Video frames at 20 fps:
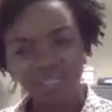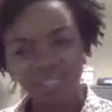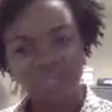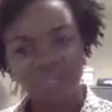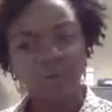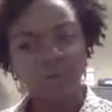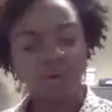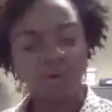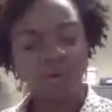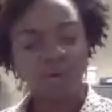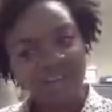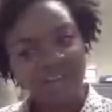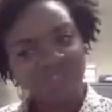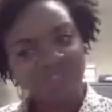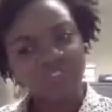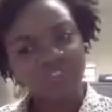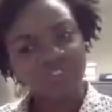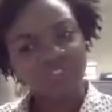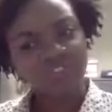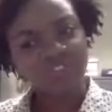remember anything
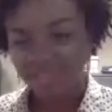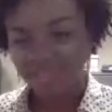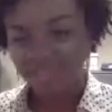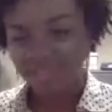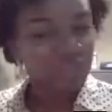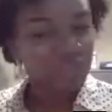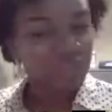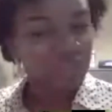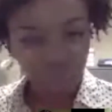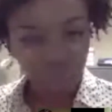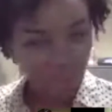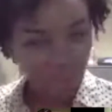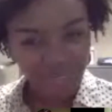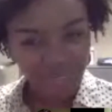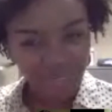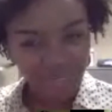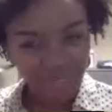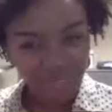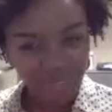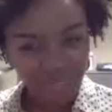about that? Do you know
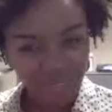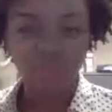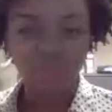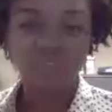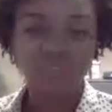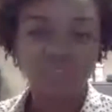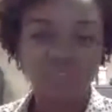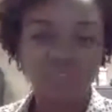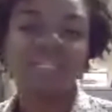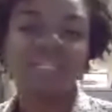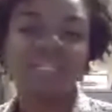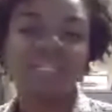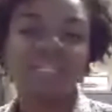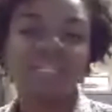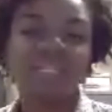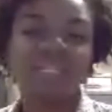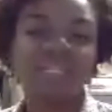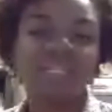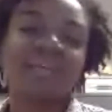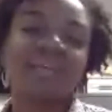anyone who did anything
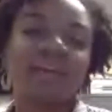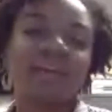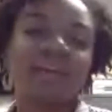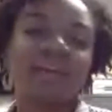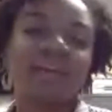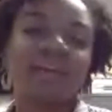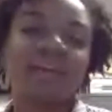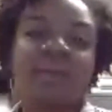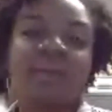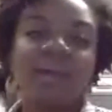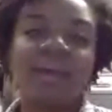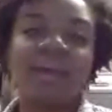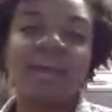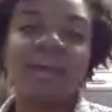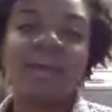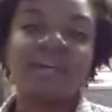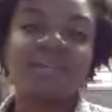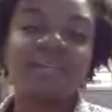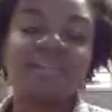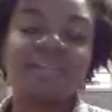with that?
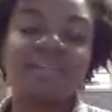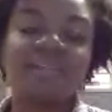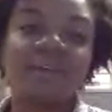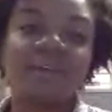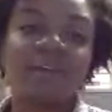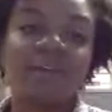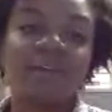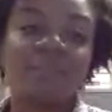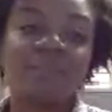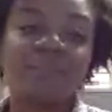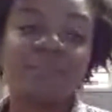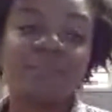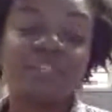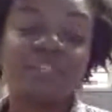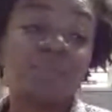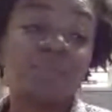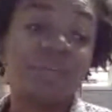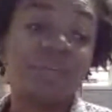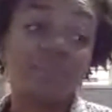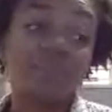And so
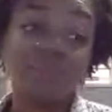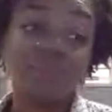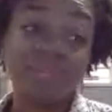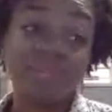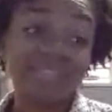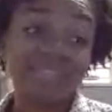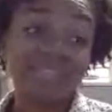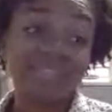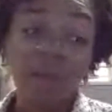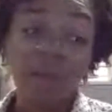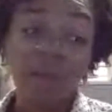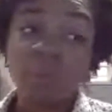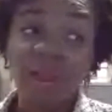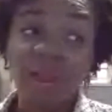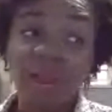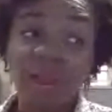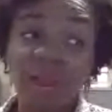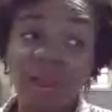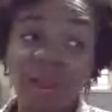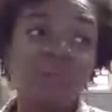we went that
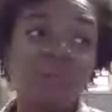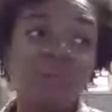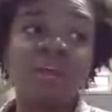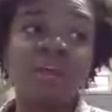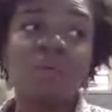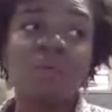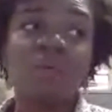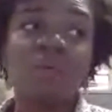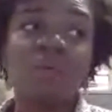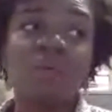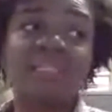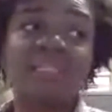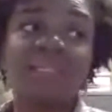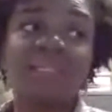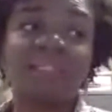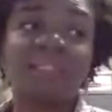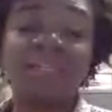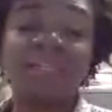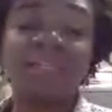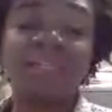route. We did
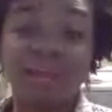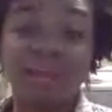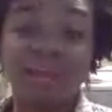a lot of